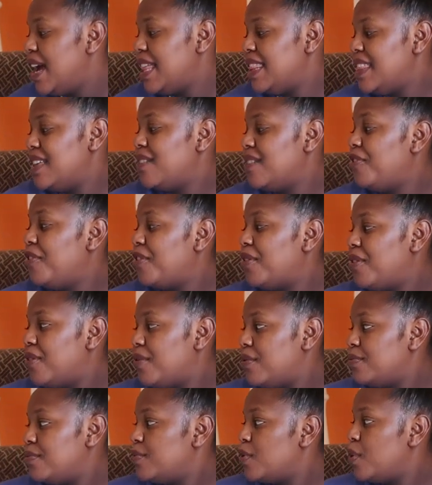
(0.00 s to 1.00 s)
I think
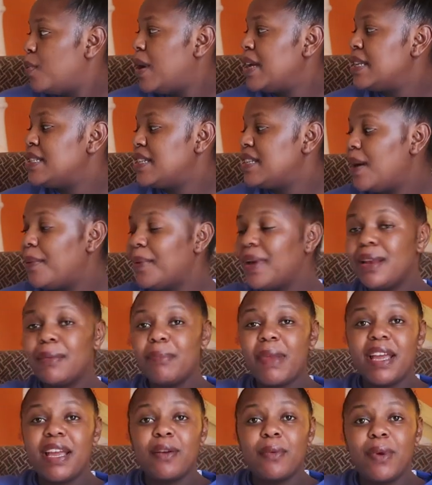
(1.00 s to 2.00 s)
for one
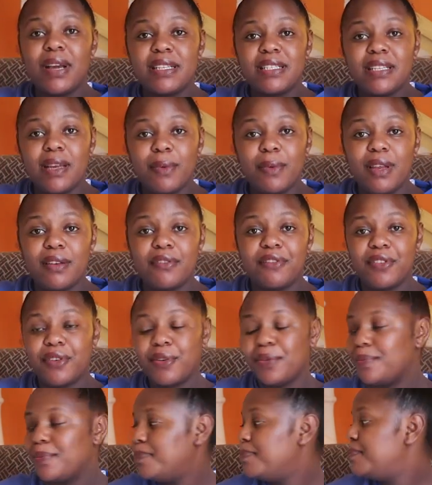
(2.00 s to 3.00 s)
towel, buying one towel
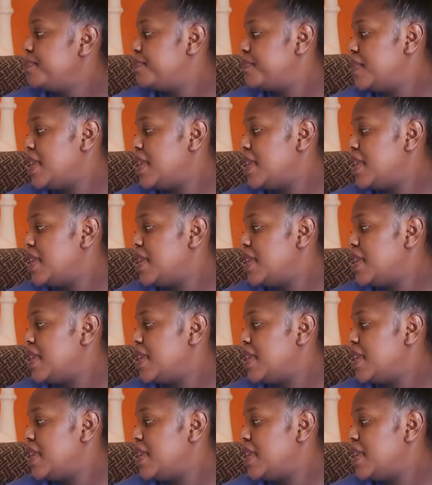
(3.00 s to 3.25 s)
from